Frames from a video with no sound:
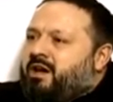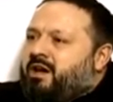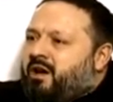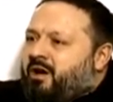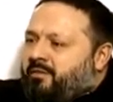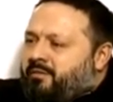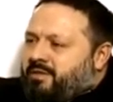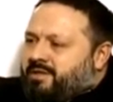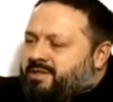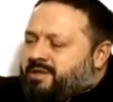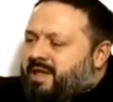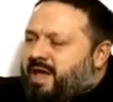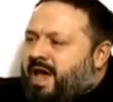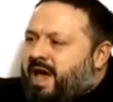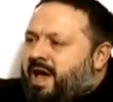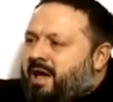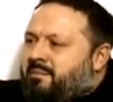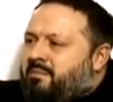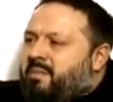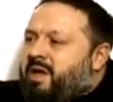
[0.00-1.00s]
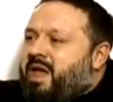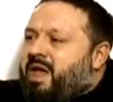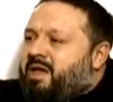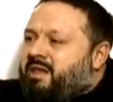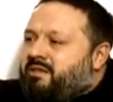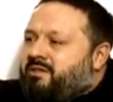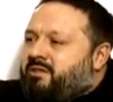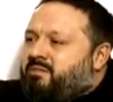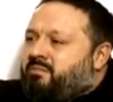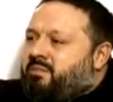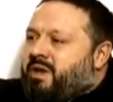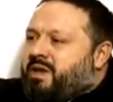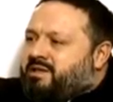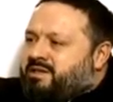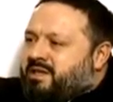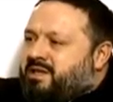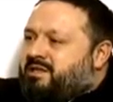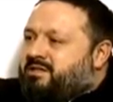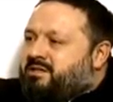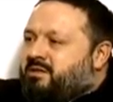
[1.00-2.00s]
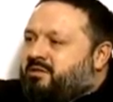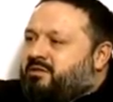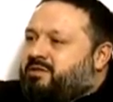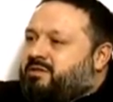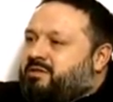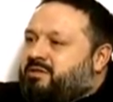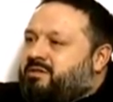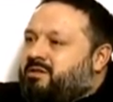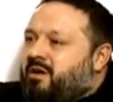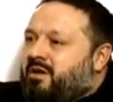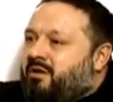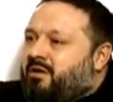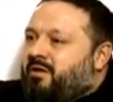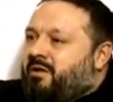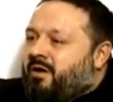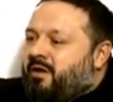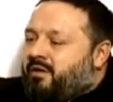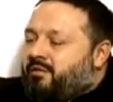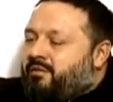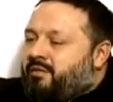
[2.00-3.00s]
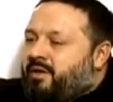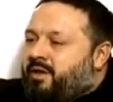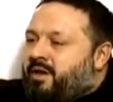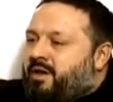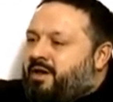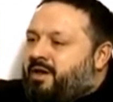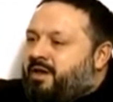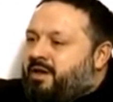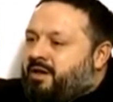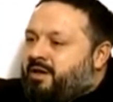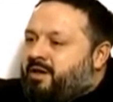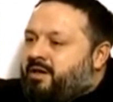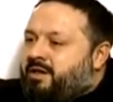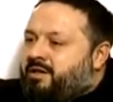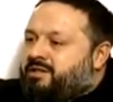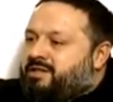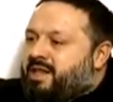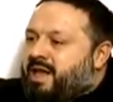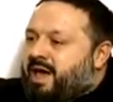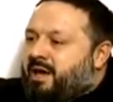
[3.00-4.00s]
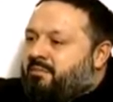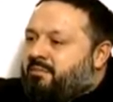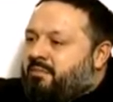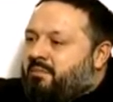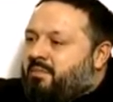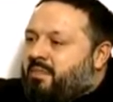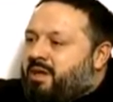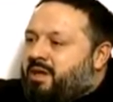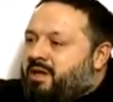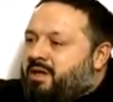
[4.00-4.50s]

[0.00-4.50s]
of Islam and the basic sources of Islam.